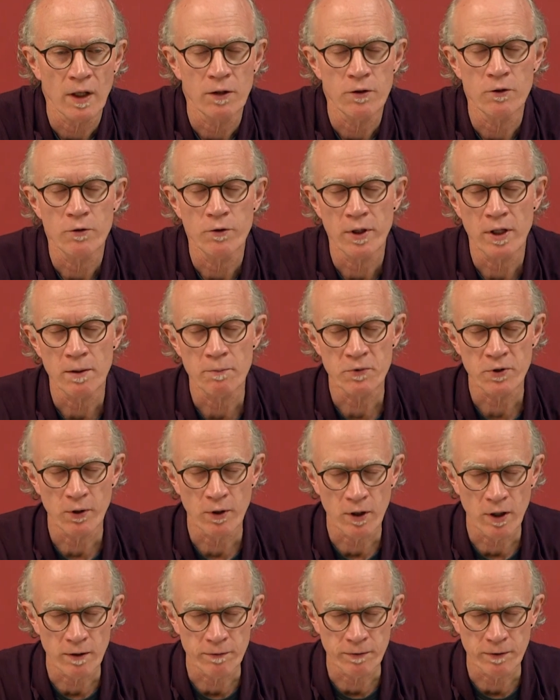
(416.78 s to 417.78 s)
dreams are
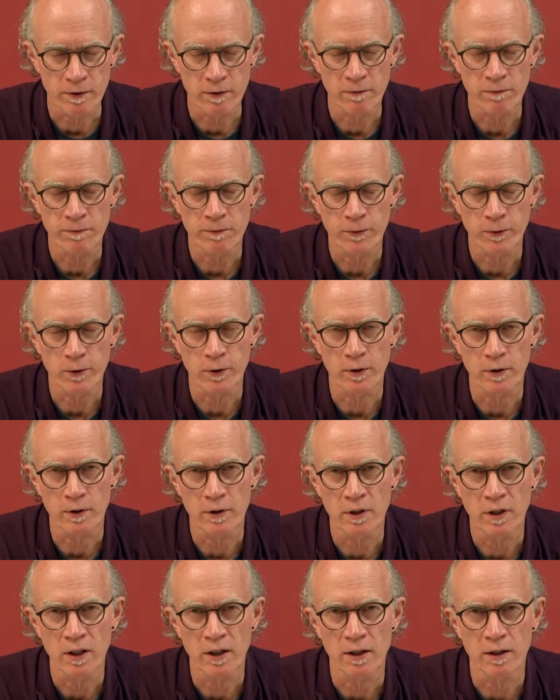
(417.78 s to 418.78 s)
often
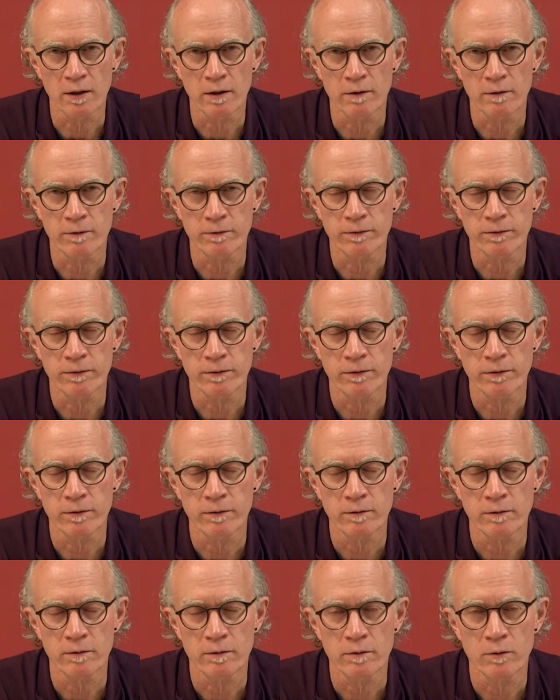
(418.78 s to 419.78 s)
full of
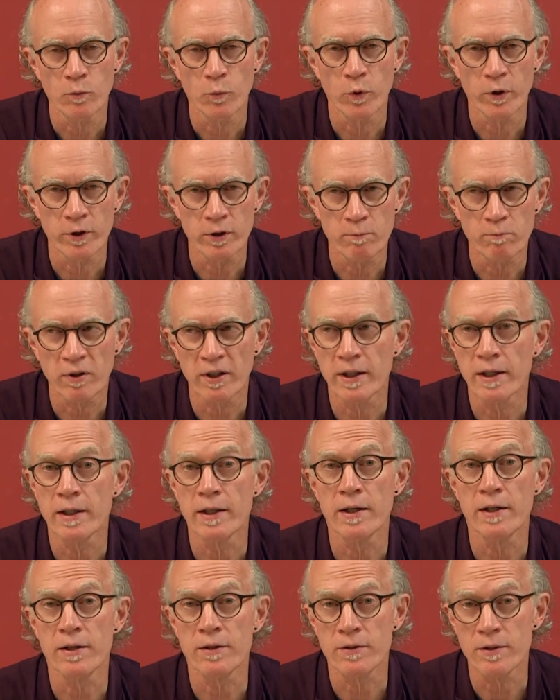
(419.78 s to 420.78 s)
word
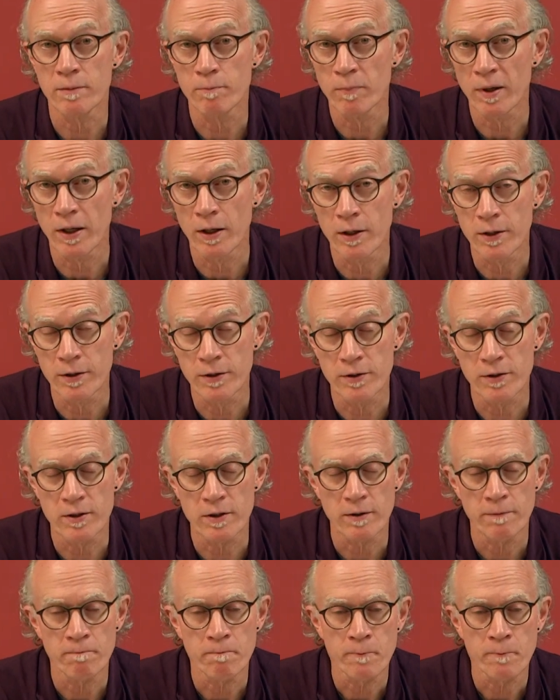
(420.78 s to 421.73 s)
plays, puns.